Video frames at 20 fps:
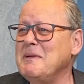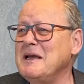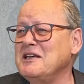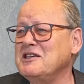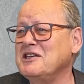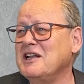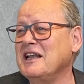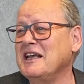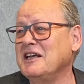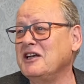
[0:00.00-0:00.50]

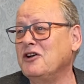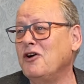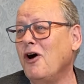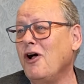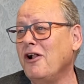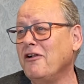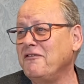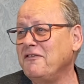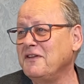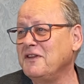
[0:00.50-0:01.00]
means like
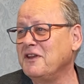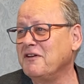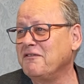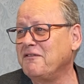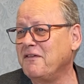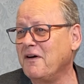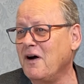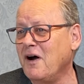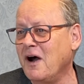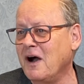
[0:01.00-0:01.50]
golf in the
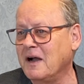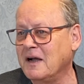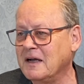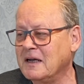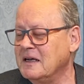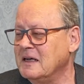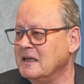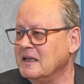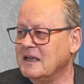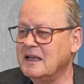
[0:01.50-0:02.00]
fog.
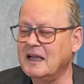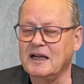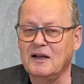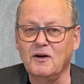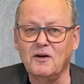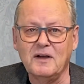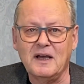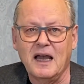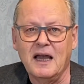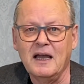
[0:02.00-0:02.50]
It's like,
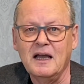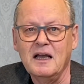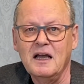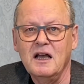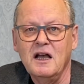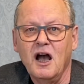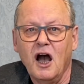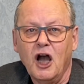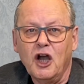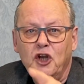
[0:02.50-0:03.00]
okay.
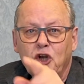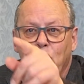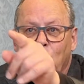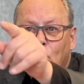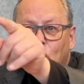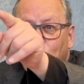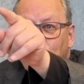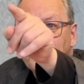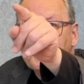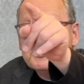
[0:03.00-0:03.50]
I
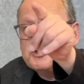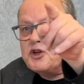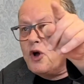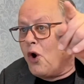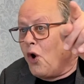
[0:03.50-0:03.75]
know there's a